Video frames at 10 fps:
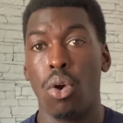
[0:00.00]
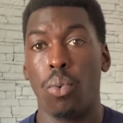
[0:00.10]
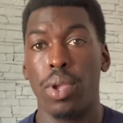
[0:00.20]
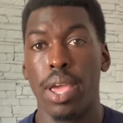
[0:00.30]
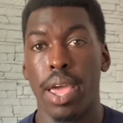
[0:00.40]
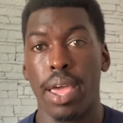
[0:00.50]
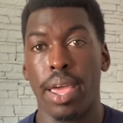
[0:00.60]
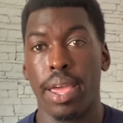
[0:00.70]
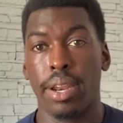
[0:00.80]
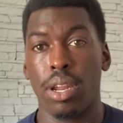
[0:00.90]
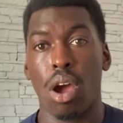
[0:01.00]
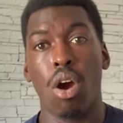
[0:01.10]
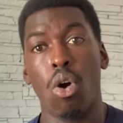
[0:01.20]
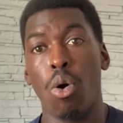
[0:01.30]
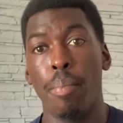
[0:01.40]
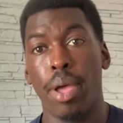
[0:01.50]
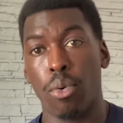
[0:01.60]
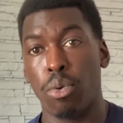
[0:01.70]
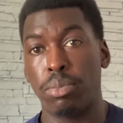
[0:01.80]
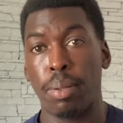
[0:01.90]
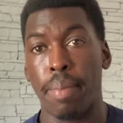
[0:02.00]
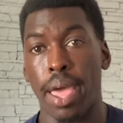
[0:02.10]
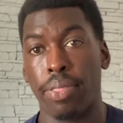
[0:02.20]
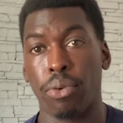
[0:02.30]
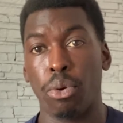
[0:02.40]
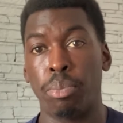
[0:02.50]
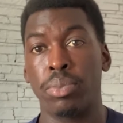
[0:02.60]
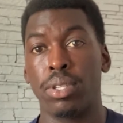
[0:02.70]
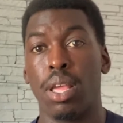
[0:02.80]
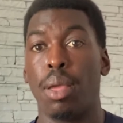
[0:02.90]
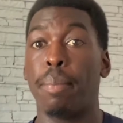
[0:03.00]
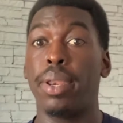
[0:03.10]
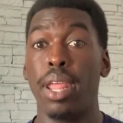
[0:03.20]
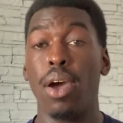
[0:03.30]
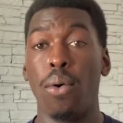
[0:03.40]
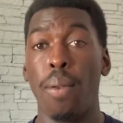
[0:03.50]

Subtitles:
We had our own bedrooms and bathrooms, but now